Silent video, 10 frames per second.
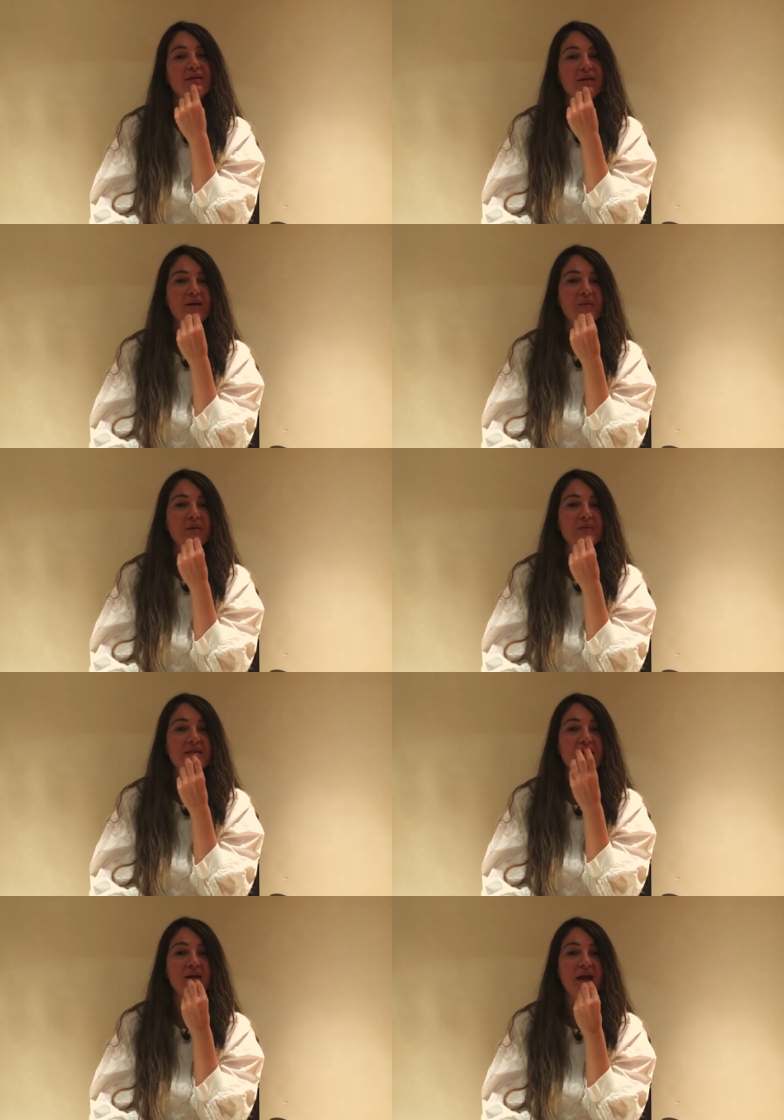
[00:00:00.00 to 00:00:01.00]
In Arabic, we
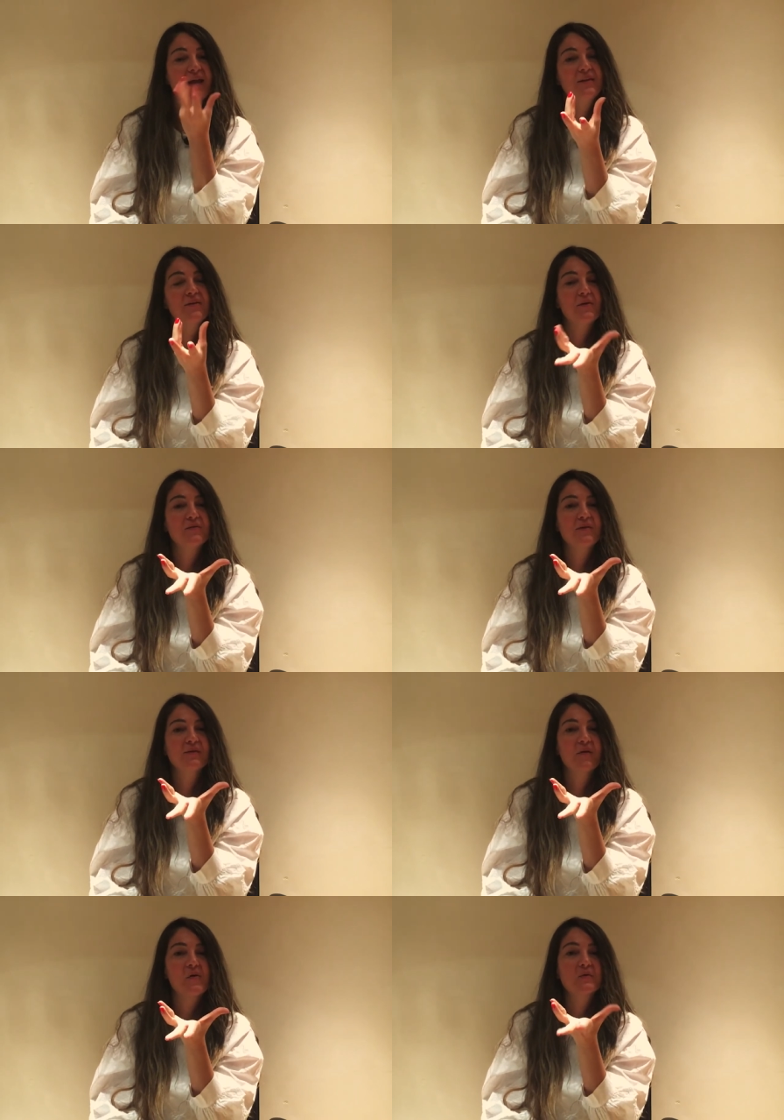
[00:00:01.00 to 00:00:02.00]
say the head of your
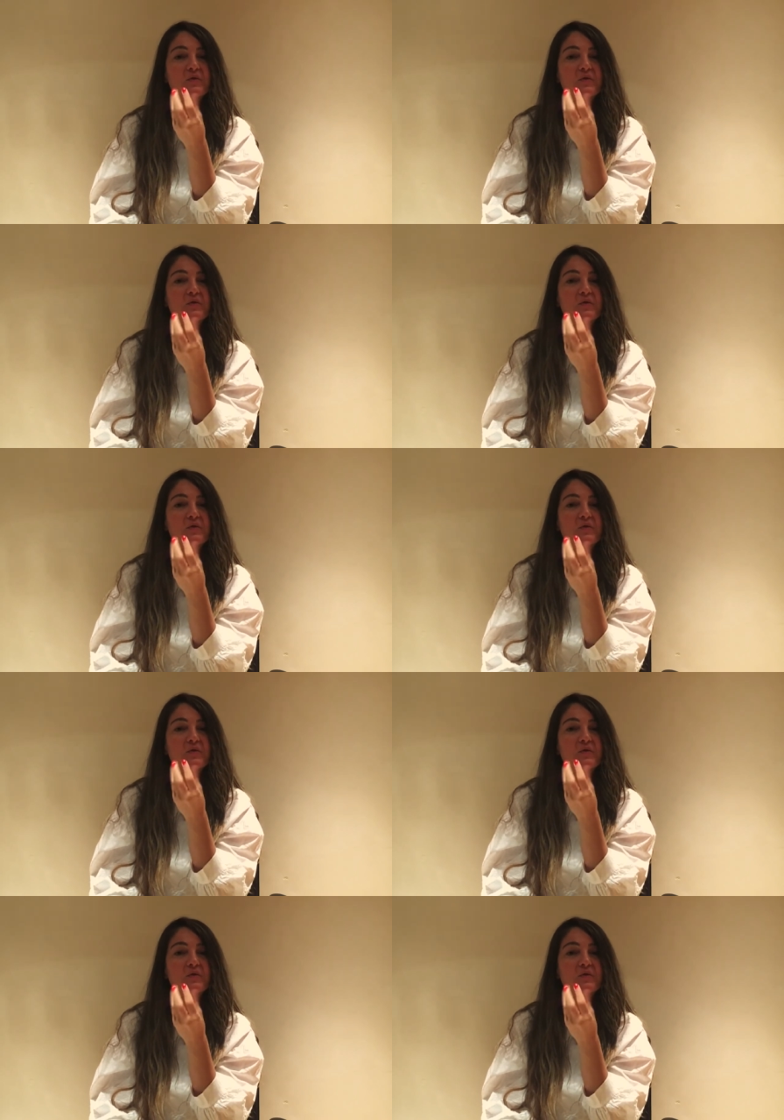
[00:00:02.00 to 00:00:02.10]
tongue.